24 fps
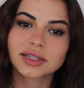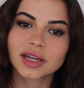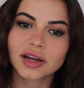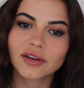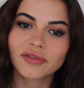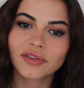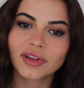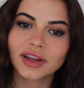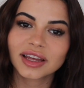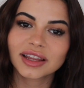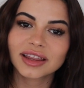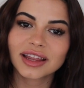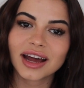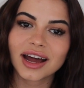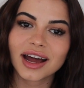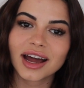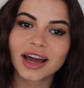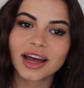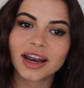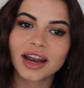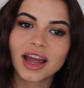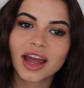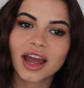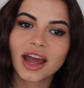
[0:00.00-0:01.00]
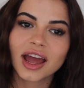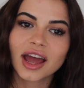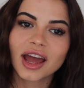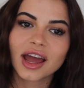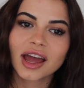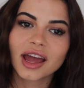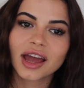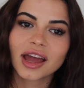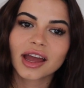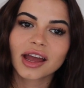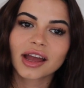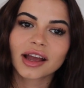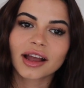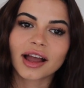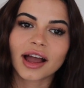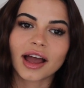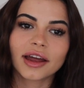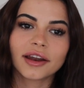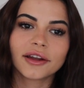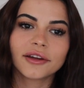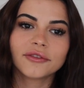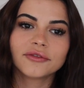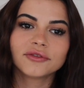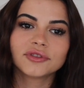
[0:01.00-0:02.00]
stuff like that
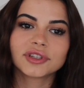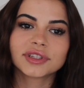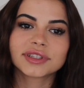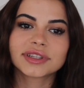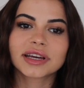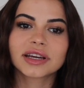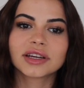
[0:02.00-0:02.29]
kind of just